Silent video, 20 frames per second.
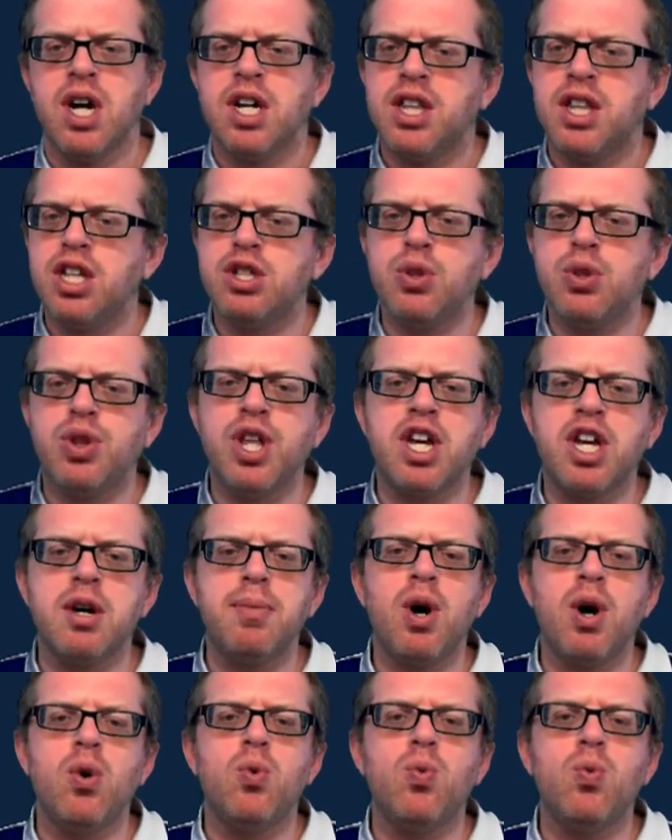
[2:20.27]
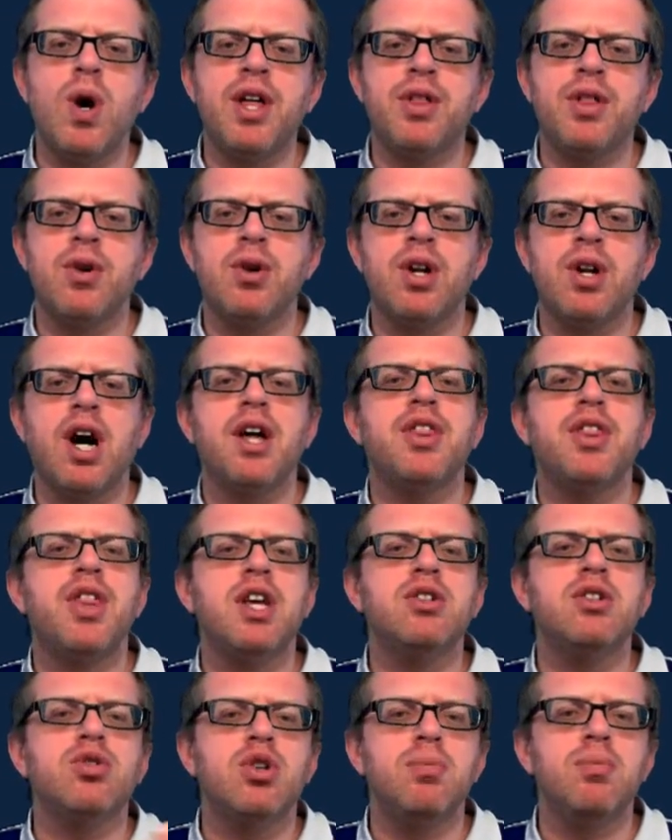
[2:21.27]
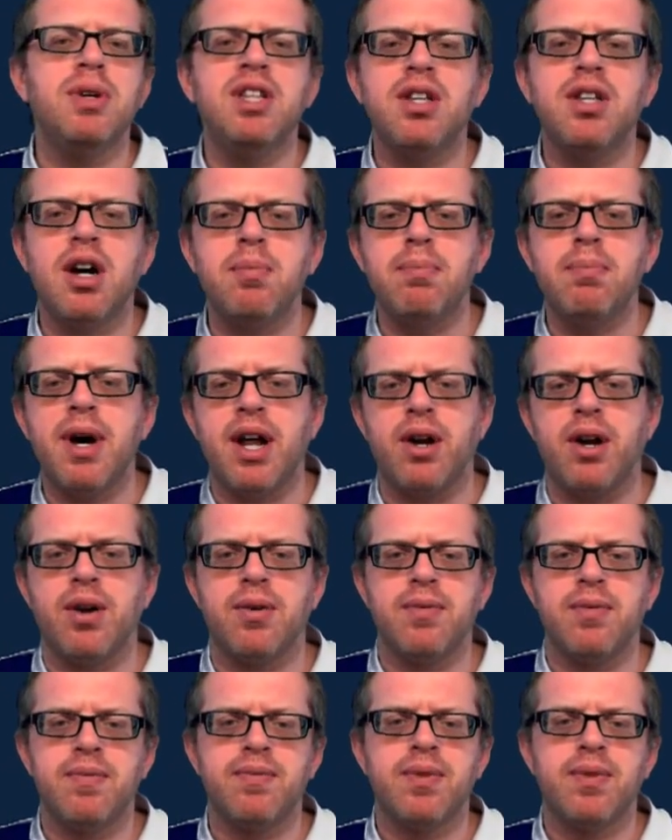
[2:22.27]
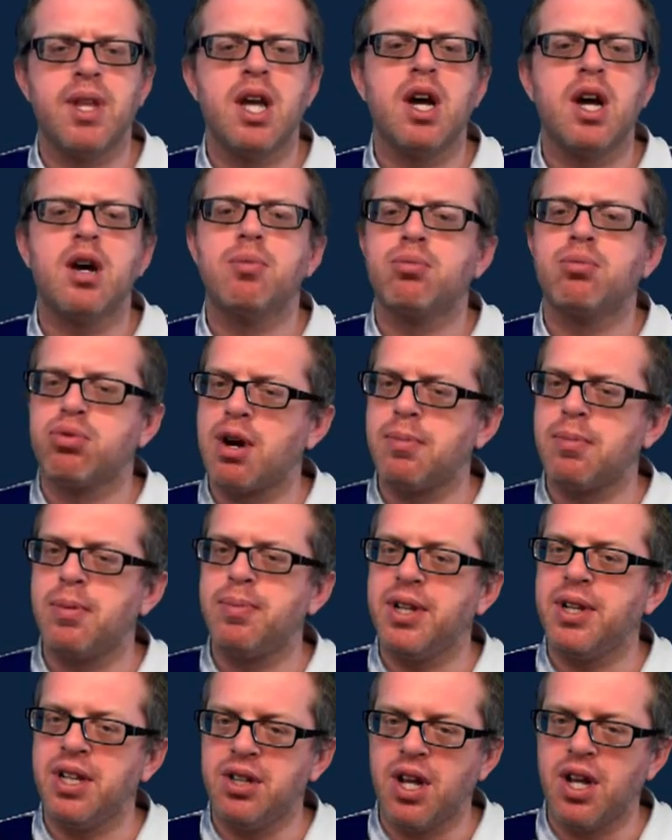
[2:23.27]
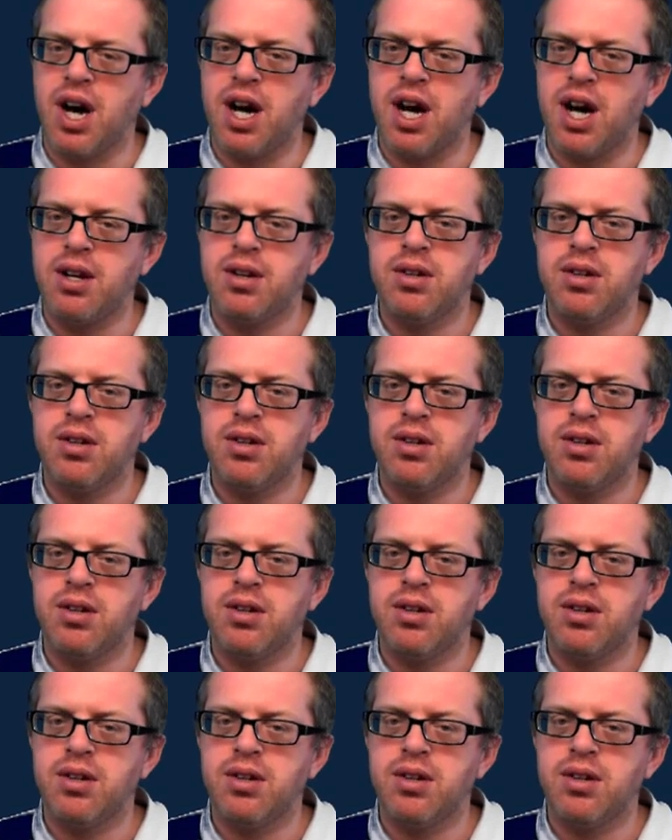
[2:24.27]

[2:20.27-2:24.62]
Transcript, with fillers: Did you think about whether or not things could be done better? Probably not.